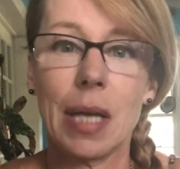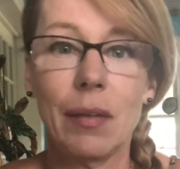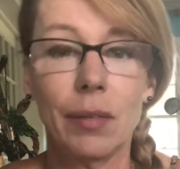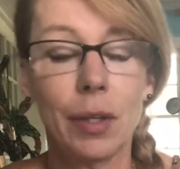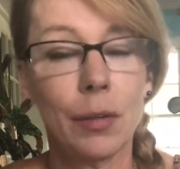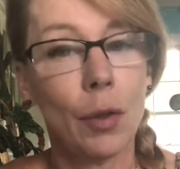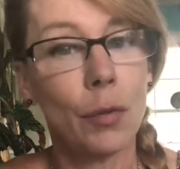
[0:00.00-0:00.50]

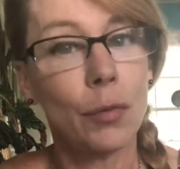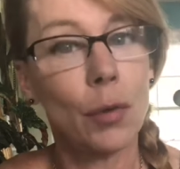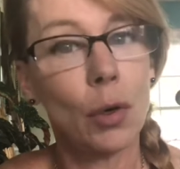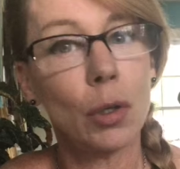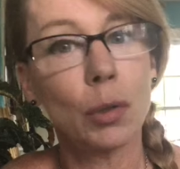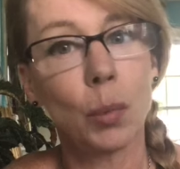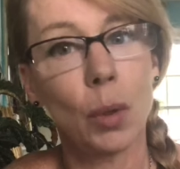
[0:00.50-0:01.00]
And then the
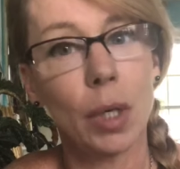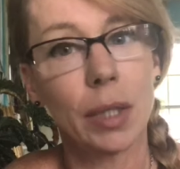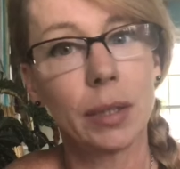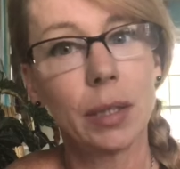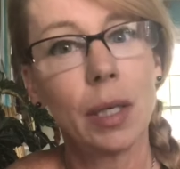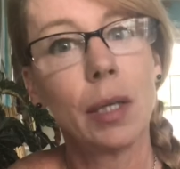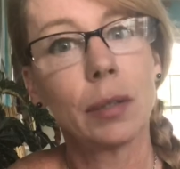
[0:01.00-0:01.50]
third
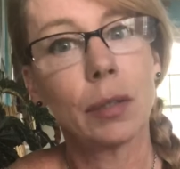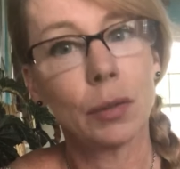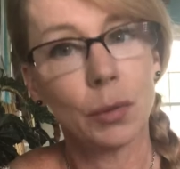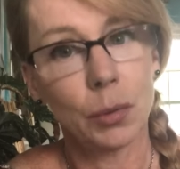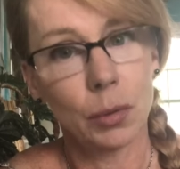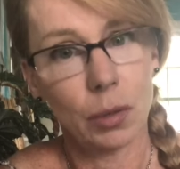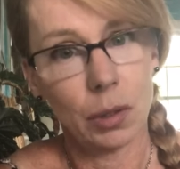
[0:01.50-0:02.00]
one, the
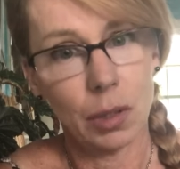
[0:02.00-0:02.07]
lunar